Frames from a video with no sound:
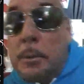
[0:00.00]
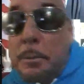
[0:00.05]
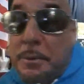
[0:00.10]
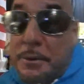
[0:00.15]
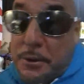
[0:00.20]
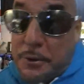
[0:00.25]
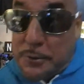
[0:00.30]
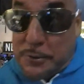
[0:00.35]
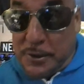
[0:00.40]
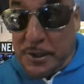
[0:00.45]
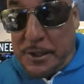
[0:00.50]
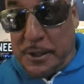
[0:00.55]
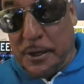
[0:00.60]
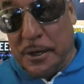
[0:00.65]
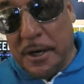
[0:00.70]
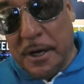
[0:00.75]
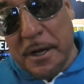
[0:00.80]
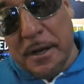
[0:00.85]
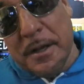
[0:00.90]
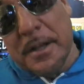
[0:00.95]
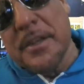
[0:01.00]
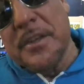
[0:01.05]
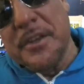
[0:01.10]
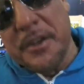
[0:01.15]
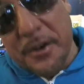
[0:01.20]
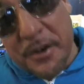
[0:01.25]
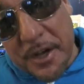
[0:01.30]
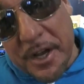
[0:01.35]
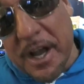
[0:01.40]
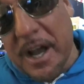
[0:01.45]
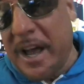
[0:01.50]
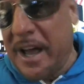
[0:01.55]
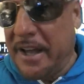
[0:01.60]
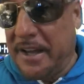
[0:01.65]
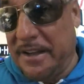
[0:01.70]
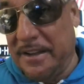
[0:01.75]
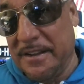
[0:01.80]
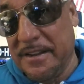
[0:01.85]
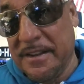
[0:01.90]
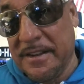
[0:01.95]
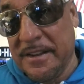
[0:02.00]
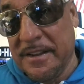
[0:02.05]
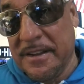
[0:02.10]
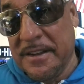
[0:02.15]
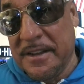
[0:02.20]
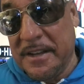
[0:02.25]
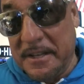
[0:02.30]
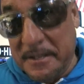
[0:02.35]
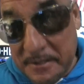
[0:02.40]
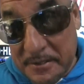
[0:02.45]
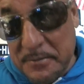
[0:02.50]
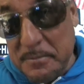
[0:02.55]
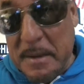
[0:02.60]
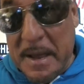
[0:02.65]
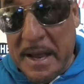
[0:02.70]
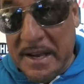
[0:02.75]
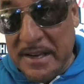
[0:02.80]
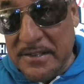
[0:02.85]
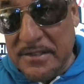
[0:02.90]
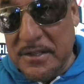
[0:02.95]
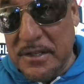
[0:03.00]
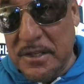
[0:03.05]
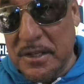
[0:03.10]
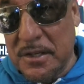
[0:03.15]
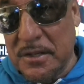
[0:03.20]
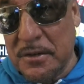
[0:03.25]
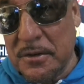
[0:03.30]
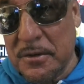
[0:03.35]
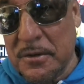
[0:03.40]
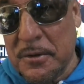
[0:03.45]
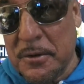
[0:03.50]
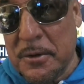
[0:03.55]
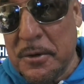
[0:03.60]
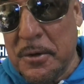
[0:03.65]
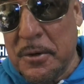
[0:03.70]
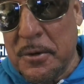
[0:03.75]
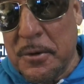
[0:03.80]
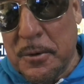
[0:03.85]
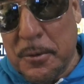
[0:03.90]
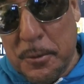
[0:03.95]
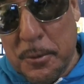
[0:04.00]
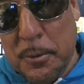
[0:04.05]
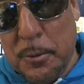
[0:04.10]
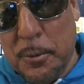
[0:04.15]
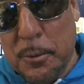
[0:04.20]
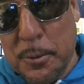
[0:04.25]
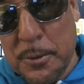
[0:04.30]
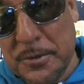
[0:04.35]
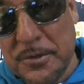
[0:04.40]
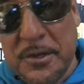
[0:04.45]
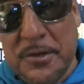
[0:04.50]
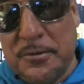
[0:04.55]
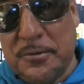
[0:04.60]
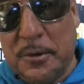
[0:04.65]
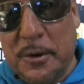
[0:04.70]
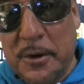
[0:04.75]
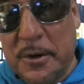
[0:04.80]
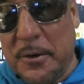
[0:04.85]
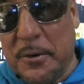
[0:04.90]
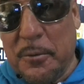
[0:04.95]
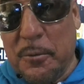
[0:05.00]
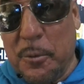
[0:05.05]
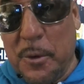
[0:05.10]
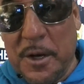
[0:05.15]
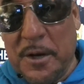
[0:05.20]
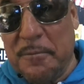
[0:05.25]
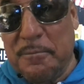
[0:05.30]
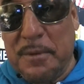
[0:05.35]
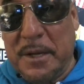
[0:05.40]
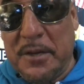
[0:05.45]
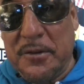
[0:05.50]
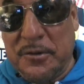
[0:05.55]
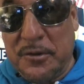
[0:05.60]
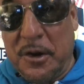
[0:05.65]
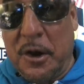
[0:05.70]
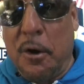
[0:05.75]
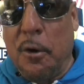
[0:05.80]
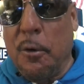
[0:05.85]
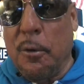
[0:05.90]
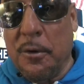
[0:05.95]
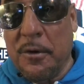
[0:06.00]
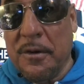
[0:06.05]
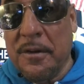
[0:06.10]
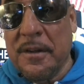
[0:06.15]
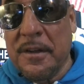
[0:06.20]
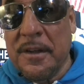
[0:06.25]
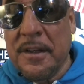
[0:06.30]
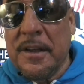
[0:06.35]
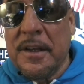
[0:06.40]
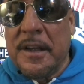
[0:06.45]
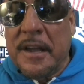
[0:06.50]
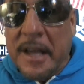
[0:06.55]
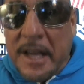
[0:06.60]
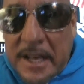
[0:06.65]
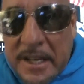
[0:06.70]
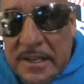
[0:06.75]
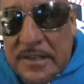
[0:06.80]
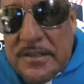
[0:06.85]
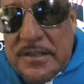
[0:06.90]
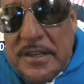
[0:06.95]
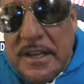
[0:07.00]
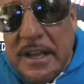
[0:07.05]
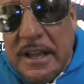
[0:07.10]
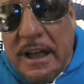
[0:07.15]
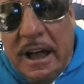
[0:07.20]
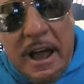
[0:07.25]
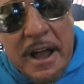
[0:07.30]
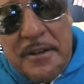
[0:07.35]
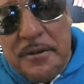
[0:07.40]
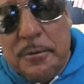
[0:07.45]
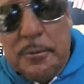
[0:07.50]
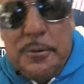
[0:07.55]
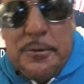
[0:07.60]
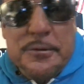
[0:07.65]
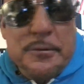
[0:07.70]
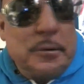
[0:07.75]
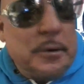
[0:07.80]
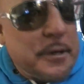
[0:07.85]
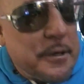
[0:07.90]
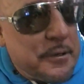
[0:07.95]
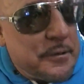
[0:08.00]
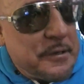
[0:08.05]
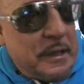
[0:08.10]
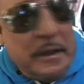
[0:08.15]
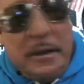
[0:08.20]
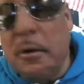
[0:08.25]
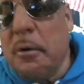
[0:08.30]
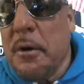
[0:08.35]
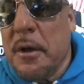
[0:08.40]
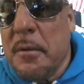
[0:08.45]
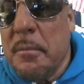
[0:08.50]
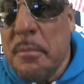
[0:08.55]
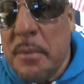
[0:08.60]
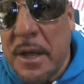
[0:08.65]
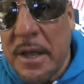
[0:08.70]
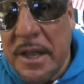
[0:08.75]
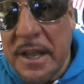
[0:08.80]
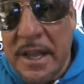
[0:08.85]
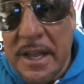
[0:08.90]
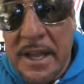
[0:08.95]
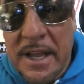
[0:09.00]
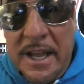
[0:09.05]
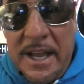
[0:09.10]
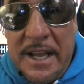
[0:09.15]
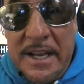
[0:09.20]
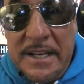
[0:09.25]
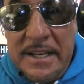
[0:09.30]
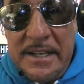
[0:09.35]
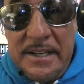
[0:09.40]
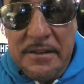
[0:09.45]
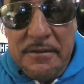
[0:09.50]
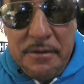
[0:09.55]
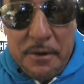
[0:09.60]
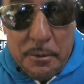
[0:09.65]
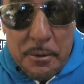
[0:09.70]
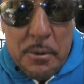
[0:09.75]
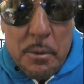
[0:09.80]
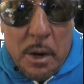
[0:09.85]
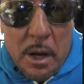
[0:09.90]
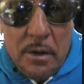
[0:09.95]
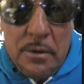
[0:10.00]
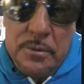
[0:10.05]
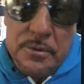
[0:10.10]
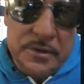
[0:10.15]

But there's a young guy in his magazine who was just trying to win a big show. And I know the story because I know him. And he very well. He